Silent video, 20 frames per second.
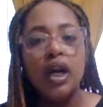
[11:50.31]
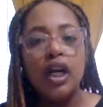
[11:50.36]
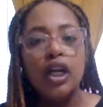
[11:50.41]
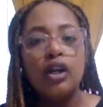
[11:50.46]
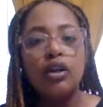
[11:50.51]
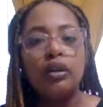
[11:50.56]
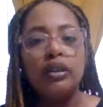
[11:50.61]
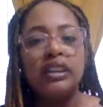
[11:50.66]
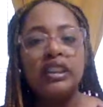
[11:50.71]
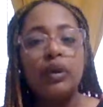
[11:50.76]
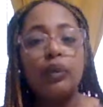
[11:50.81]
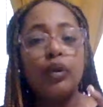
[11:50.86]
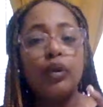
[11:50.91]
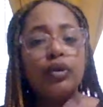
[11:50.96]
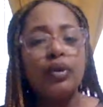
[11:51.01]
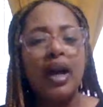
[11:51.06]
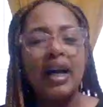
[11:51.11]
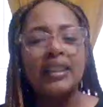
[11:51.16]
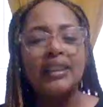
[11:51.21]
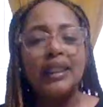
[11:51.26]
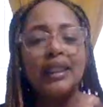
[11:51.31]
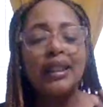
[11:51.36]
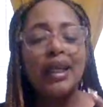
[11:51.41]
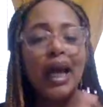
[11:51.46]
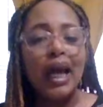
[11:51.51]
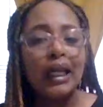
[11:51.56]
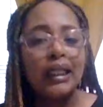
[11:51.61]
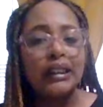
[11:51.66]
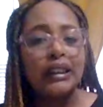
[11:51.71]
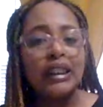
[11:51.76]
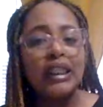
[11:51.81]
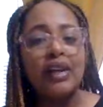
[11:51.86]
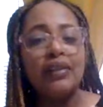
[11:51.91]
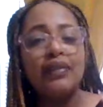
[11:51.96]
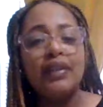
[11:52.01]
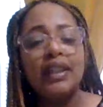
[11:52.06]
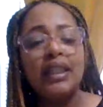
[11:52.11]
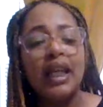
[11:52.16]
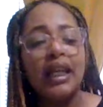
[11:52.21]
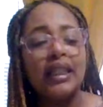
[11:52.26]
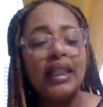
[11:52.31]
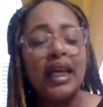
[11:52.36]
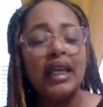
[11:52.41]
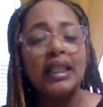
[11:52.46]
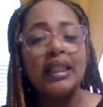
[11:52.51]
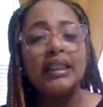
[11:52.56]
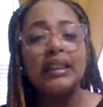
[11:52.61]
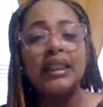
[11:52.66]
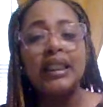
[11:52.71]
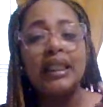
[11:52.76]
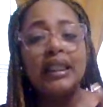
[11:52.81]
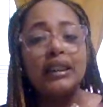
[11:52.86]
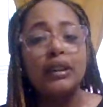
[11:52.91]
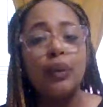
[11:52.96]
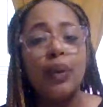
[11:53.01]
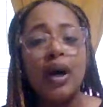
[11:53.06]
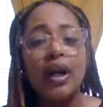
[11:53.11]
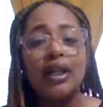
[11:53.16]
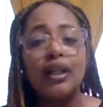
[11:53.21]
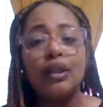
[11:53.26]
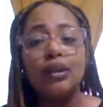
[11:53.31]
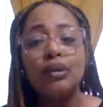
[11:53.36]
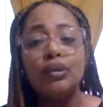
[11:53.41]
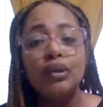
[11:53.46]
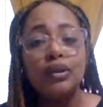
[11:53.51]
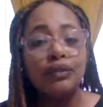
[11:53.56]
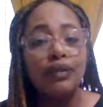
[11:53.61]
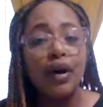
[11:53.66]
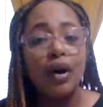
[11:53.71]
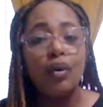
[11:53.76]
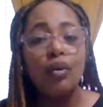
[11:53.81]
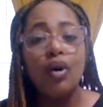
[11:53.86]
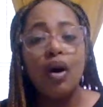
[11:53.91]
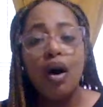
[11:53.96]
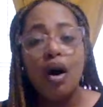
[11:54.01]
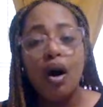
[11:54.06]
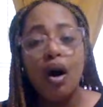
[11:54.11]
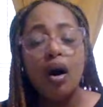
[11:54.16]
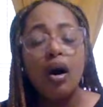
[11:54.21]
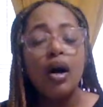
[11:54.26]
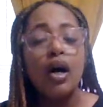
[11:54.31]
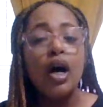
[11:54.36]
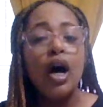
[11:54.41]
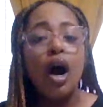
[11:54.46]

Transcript: You know, saying when you got technology and everything like that, these kids know how to use the phone call